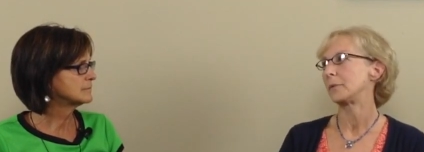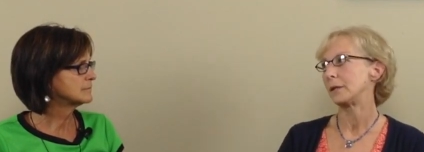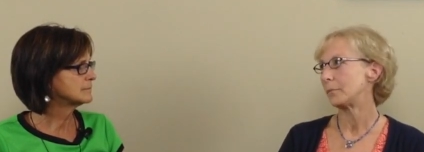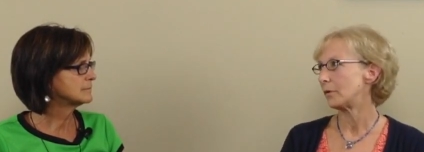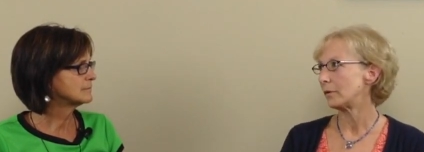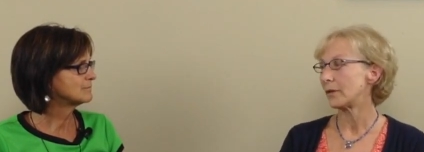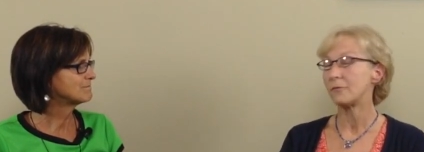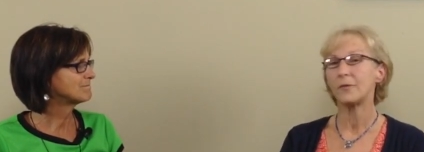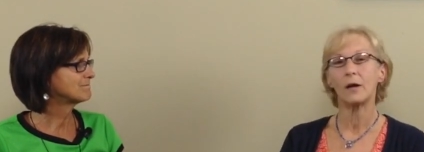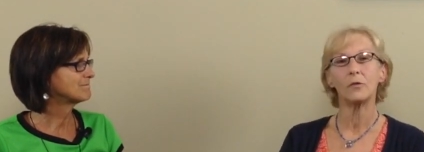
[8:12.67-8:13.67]
Speaker 1: people.
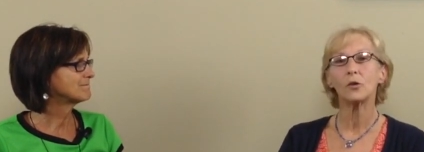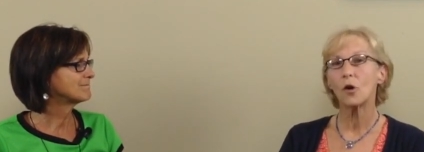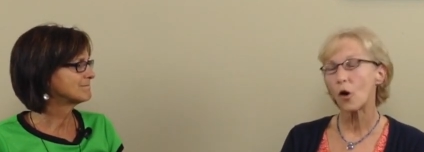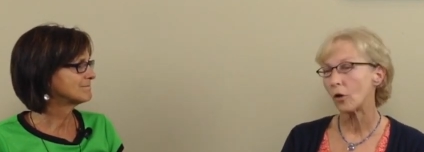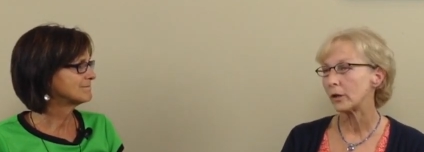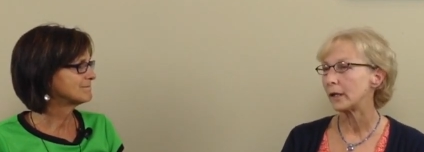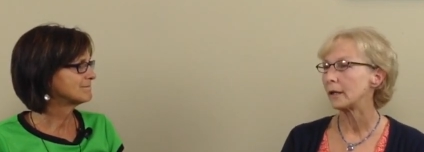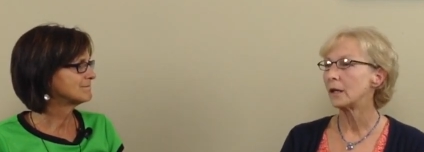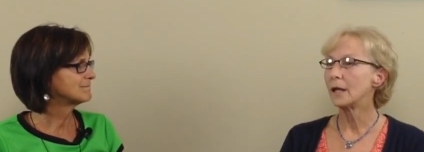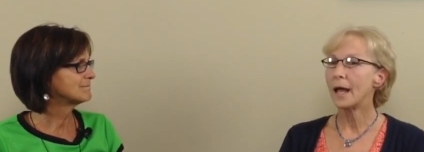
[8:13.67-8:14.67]
They found their
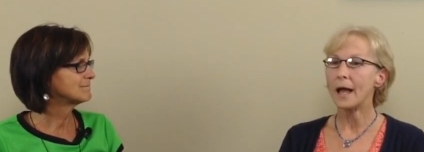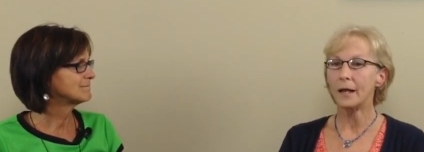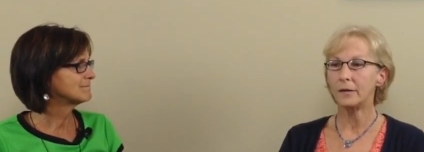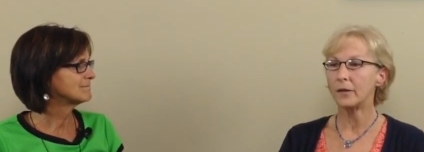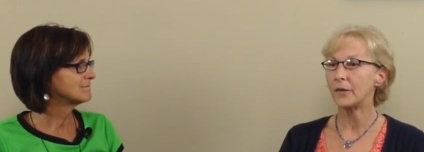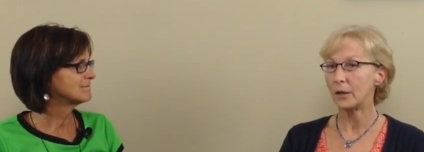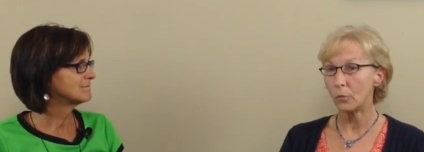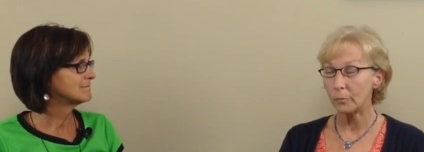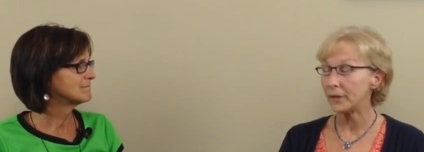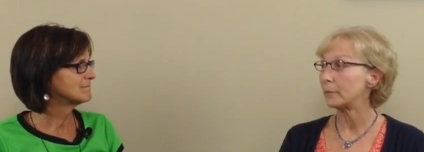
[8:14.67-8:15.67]
calling and they
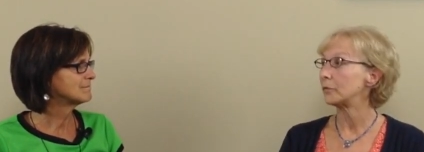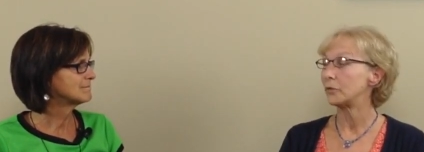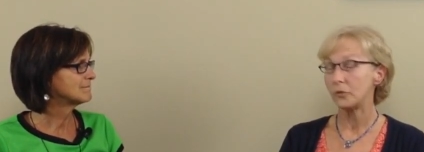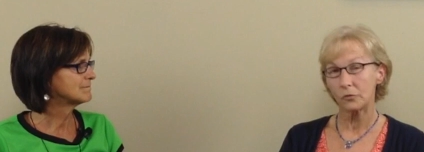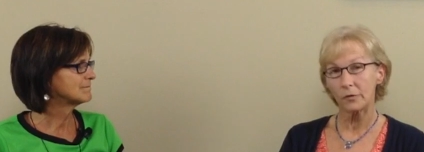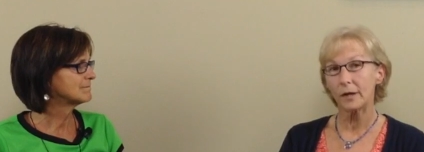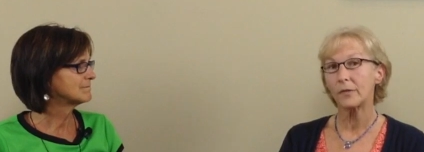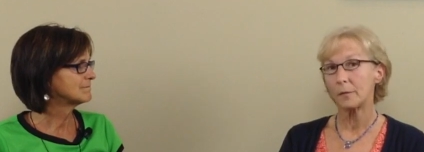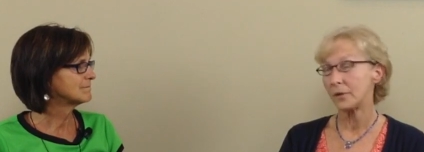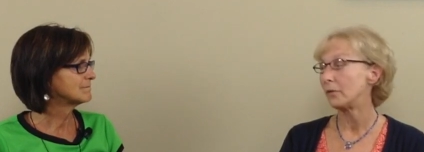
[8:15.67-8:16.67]
will be able to
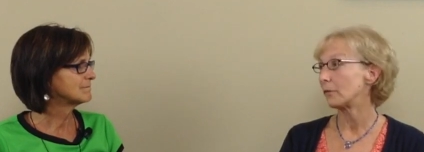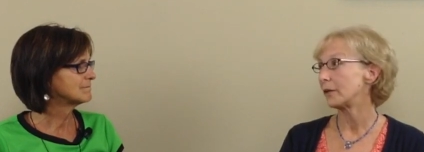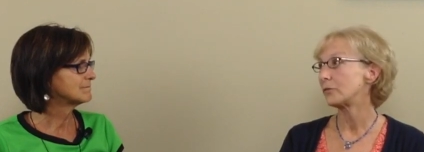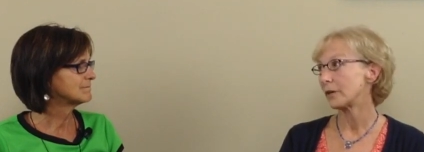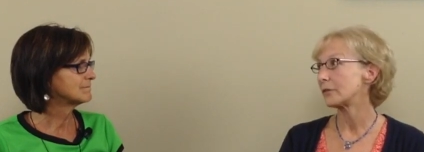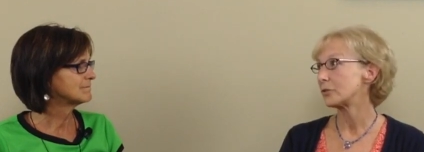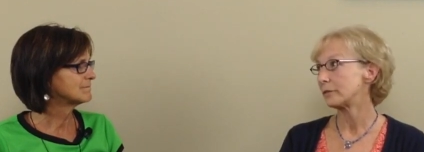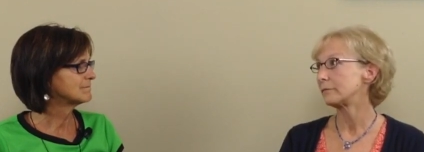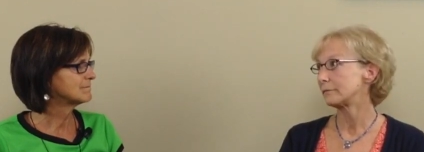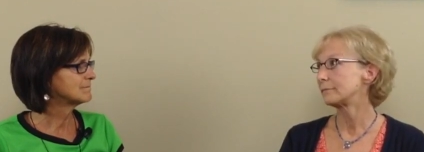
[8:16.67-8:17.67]
direct them in the right
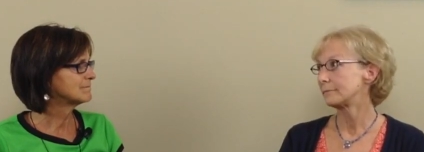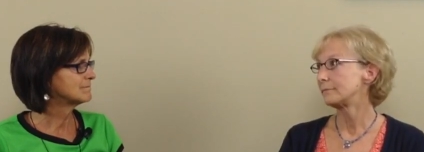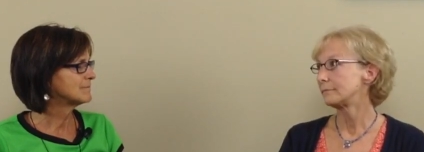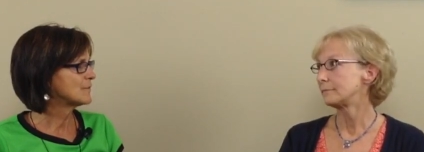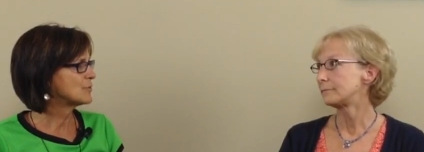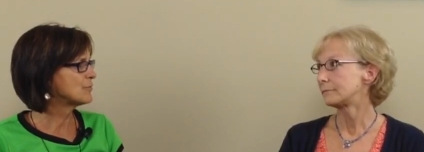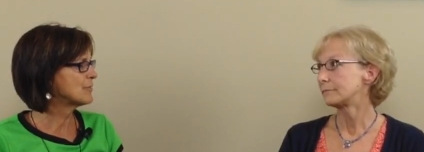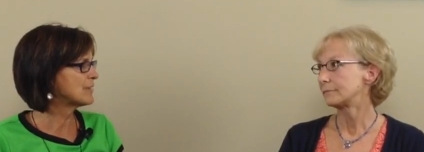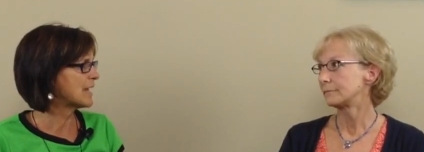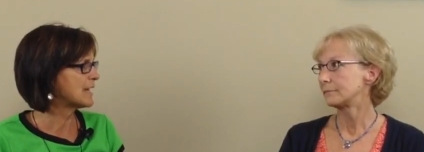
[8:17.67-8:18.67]
direction.
Speaker 2: So if
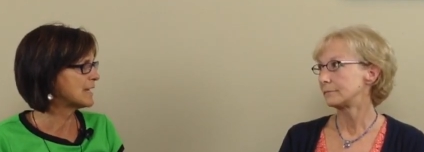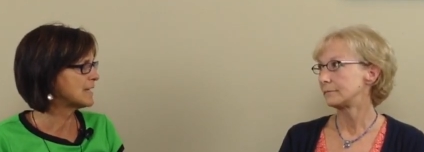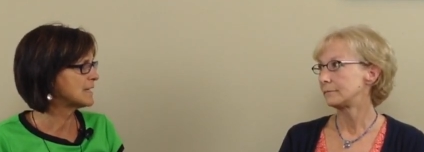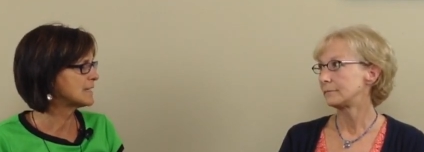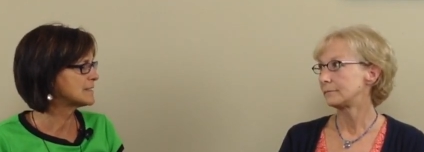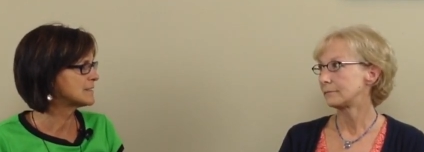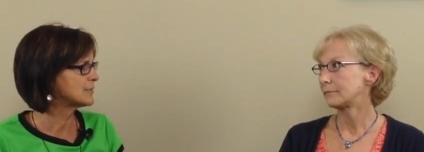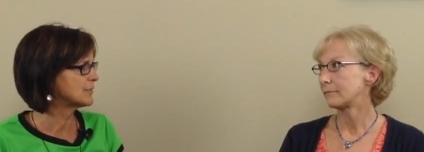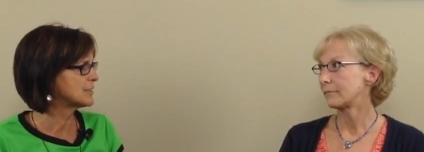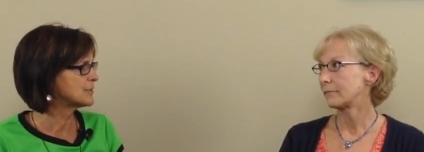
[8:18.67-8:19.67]
you have any
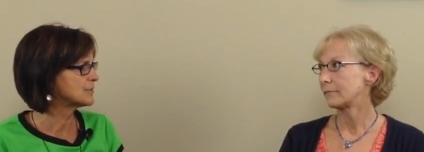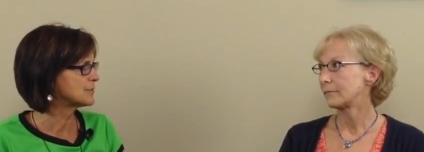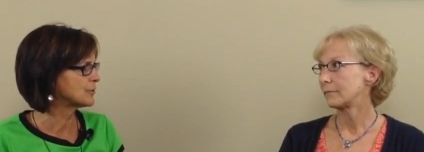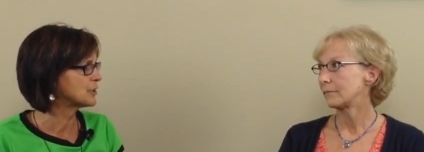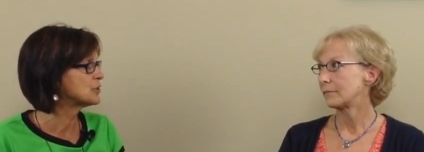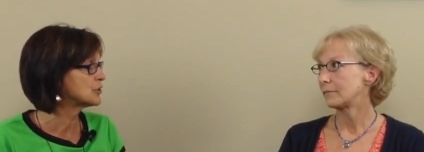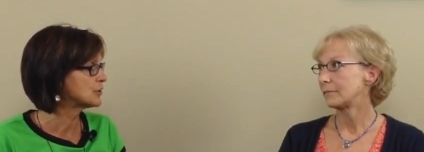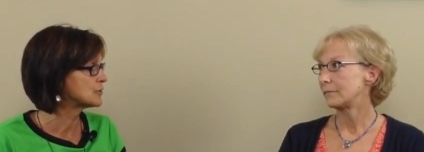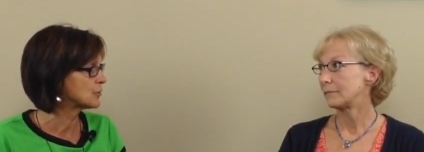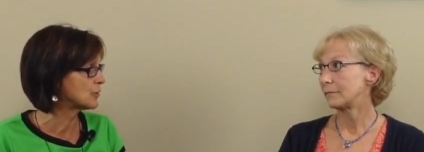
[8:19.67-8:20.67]
considerations or
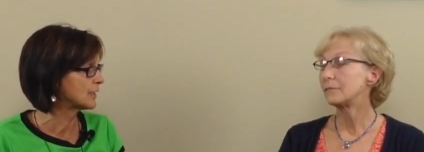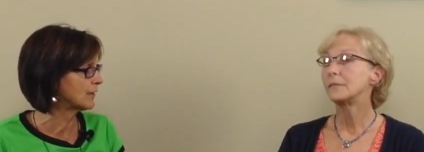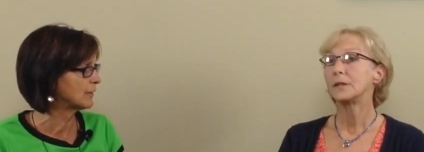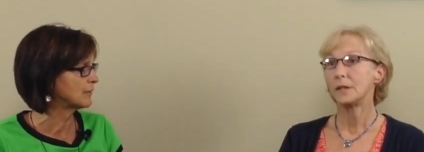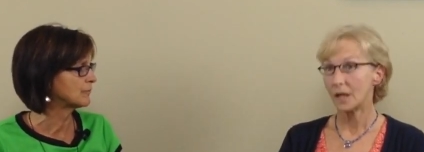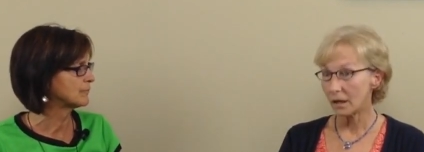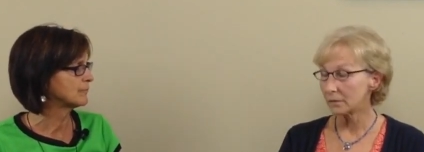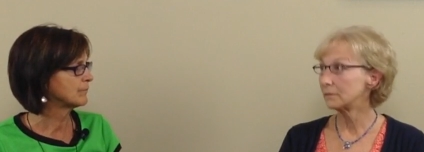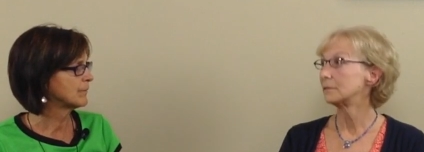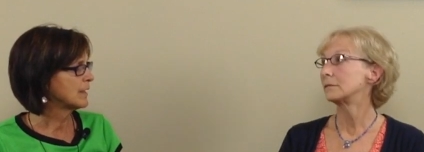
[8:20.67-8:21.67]
concerns, call Caron.
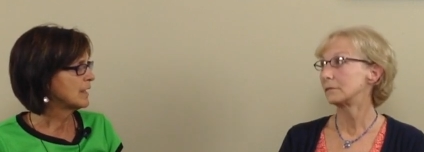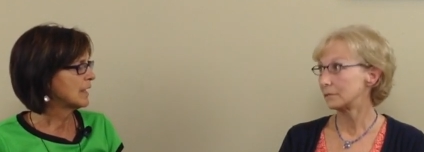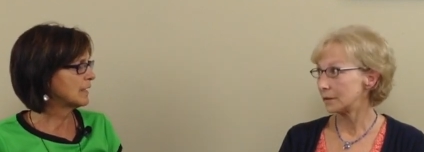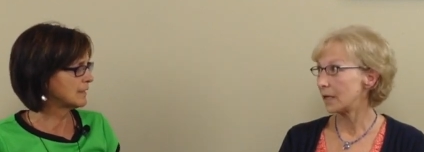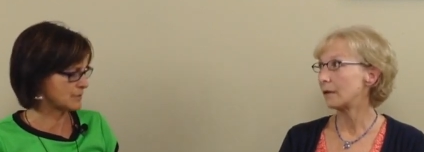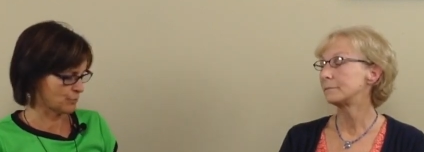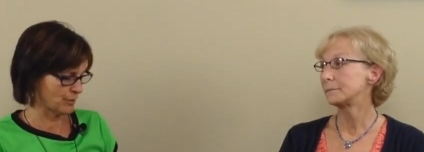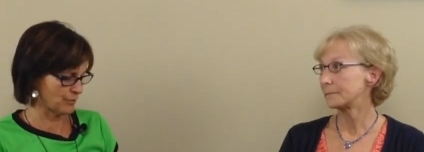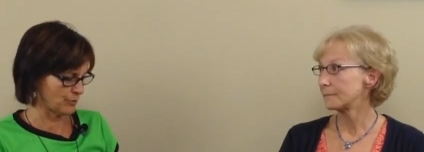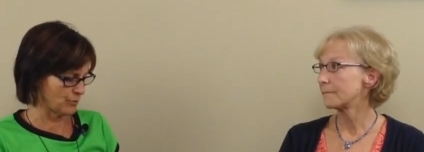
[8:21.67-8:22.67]
Speaker 1: Yeah.
Speaker 2: And that's
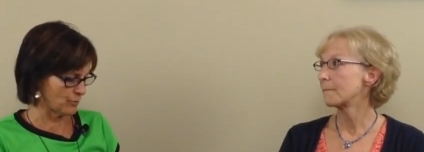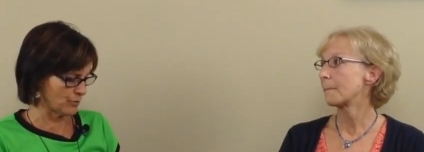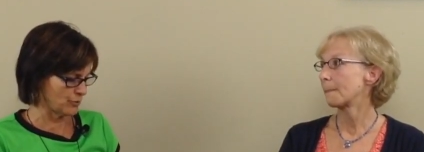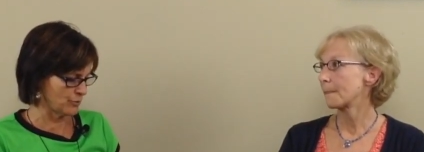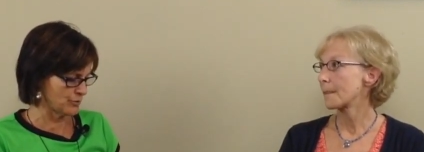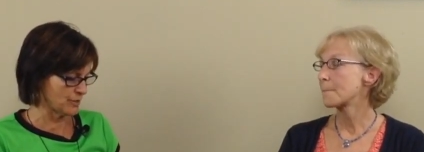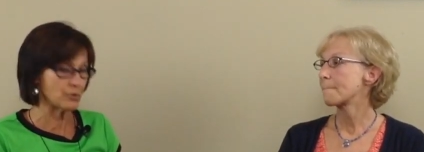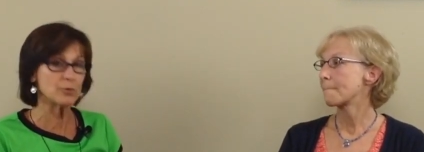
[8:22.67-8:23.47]
whether you are using